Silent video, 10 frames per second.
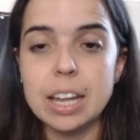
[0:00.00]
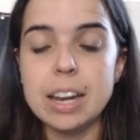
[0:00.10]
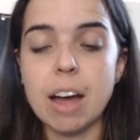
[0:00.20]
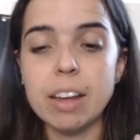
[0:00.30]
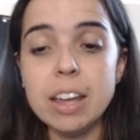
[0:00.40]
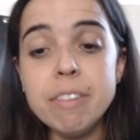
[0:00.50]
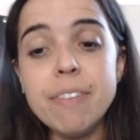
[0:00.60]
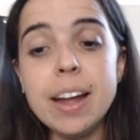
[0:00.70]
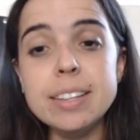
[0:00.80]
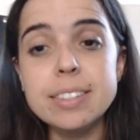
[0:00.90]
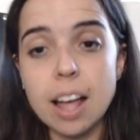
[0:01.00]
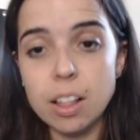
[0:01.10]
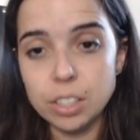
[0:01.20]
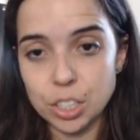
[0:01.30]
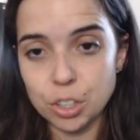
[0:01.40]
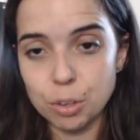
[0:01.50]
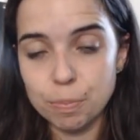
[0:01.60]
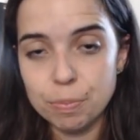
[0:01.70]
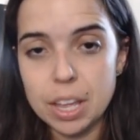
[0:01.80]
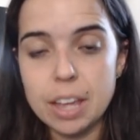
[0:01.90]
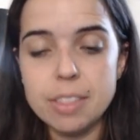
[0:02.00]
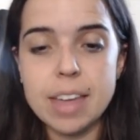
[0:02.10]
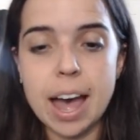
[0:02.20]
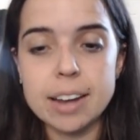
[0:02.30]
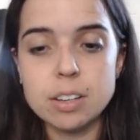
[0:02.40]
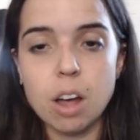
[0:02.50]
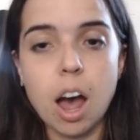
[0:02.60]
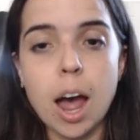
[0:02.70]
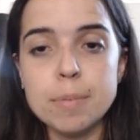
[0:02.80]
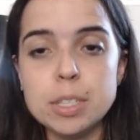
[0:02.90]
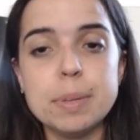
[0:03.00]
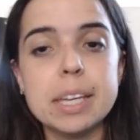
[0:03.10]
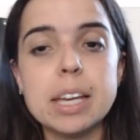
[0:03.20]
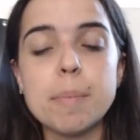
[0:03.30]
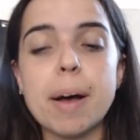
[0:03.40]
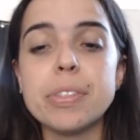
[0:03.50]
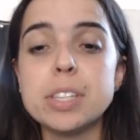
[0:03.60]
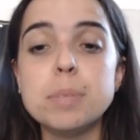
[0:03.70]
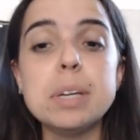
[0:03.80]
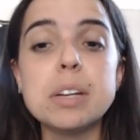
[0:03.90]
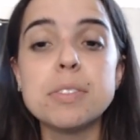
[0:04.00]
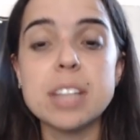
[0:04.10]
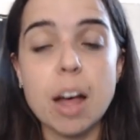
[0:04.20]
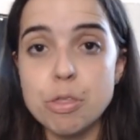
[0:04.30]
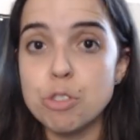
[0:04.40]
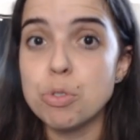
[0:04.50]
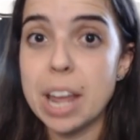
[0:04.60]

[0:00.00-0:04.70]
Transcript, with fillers: Now, if I tell you that I'm speaking about the speed of sound through